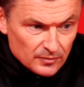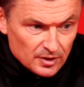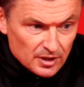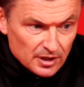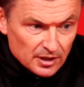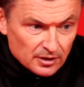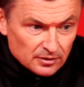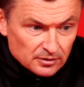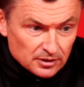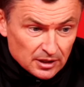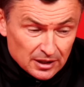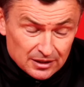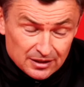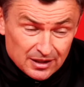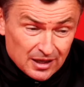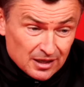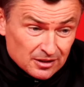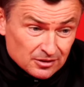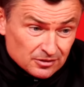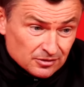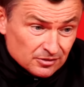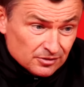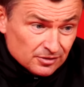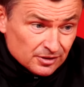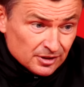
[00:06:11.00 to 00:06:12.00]
yeah, and
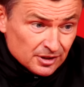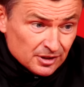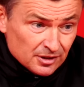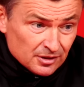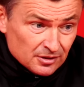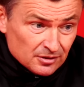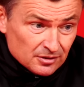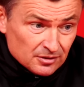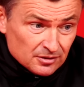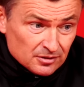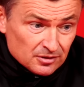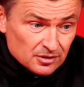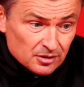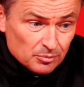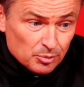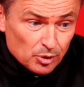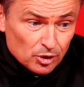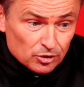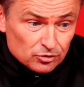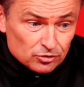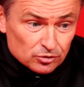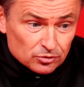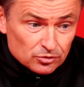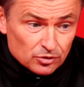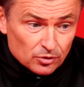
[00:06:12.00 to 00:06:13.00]
and. The
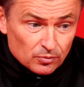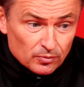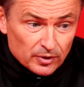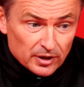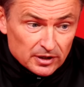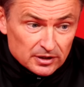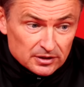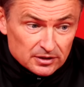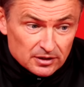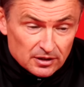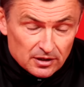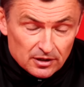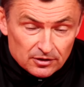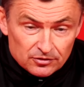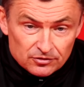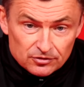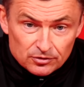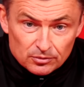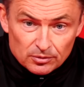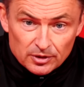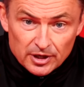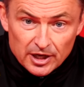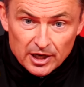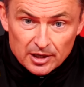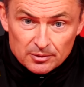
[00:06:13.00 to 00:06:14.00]
boys who've done well in the last
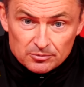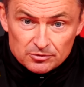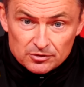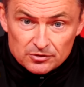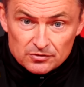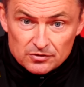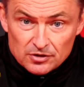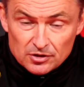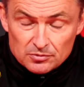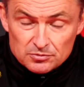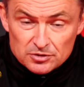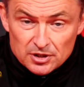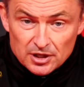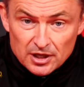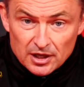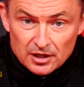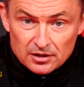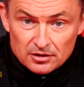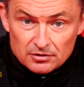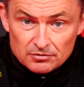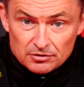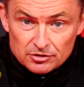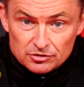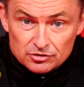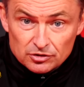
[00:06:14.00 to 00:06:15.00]
two games in terms of
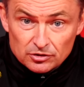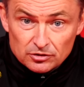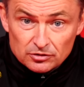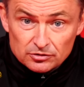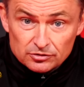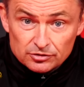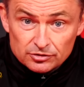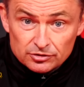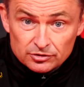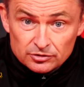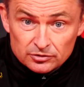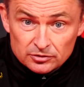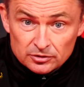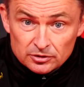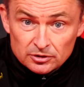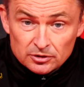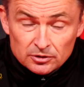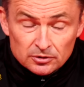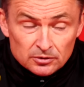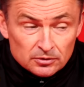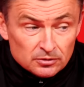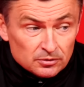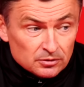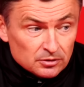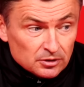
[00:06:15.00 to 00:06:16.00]
getting the results
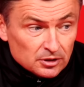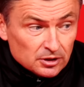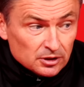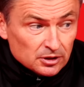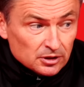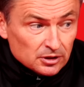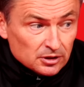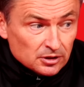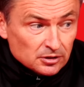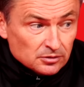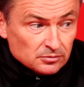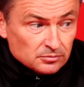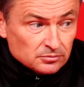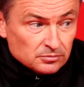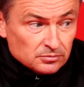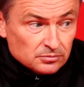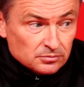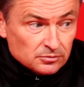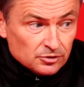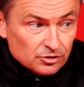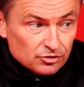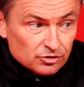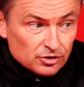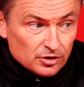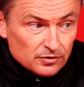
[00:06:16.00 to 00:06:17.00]
um,
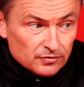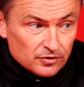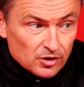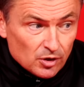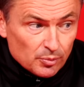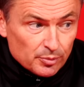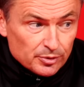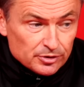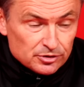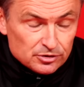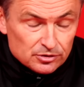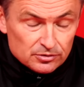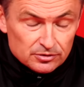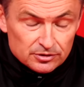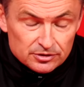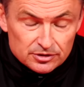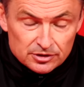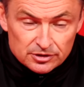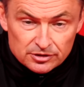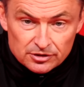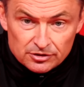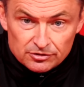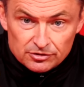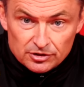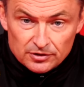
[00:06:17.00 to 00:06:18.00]
deserve the
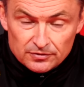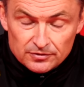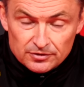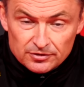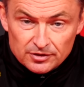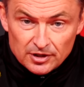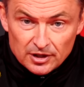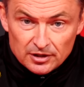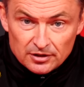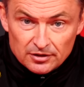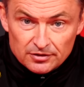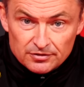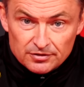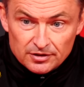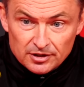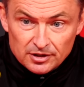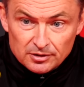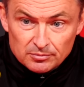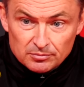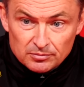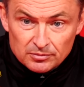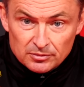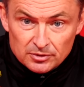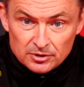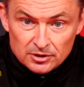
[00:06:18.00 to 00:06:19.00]
opportunity and deserve to stay in the
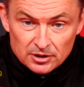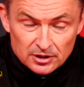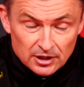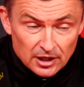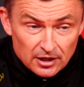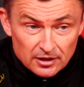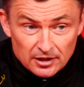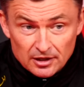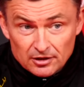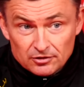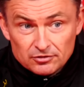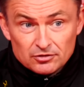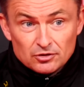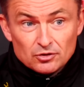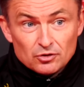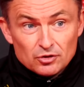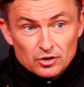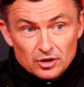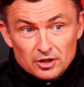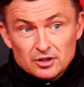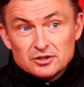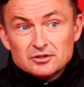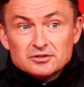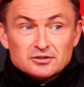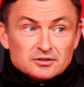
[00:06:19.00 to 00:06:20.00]
team. And that, that's
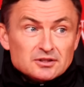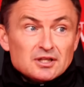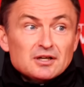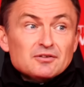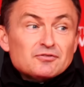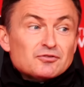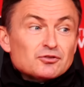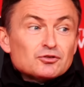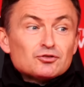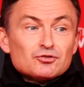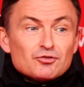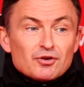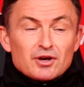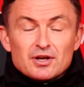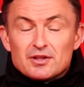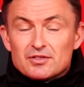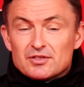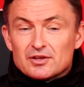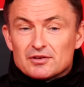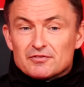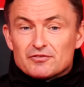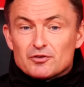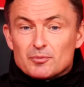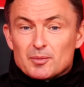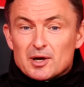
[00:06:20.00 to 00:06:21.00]
another like frustrating
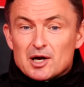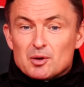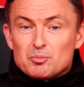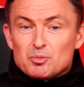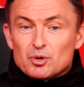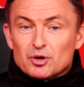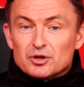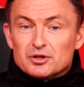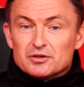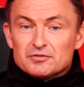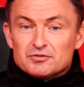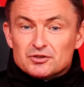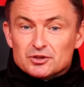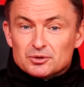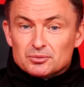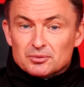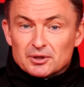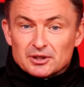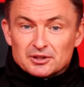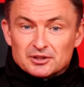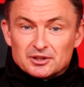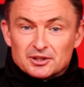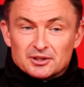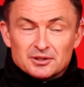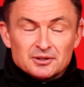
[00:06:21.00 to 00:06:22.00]
thing from our point of view
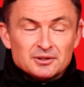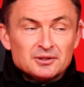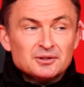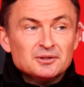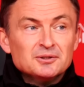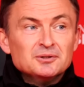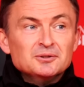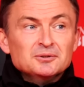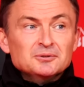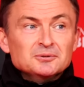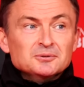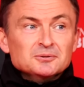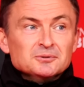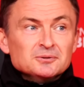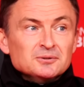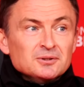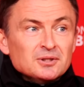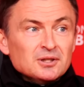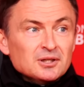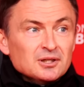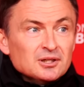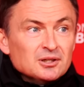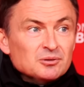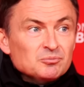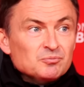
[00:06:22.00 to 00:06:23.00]
when you're
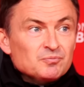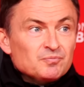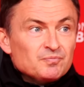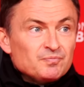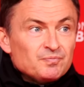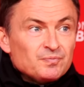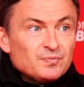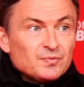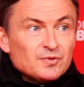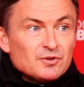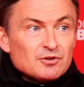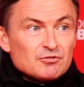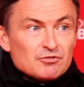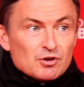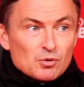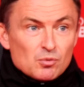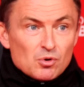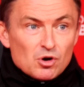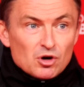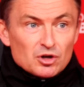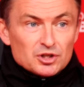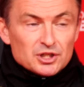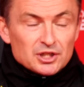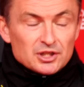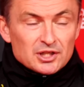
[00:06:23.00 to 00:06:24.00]
um,
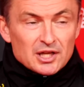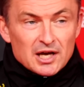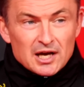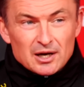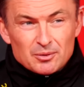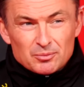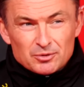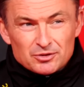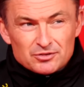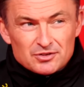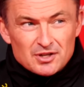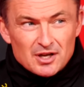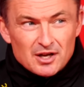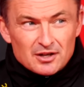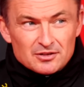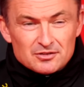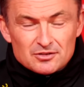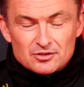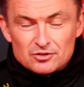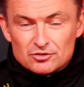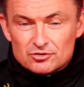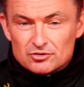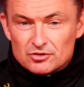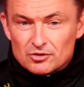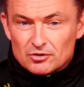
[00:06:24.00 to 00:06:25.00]
rewarding that, and we
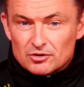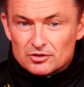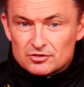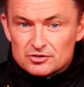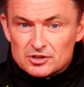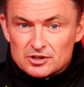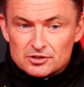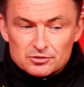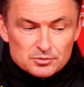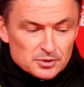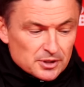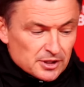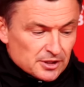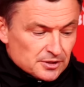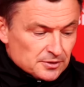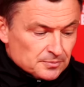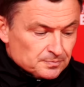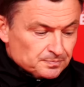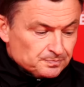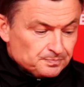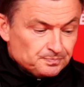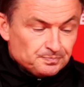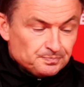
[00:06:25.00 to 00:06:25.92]
started as sluggishly as we did.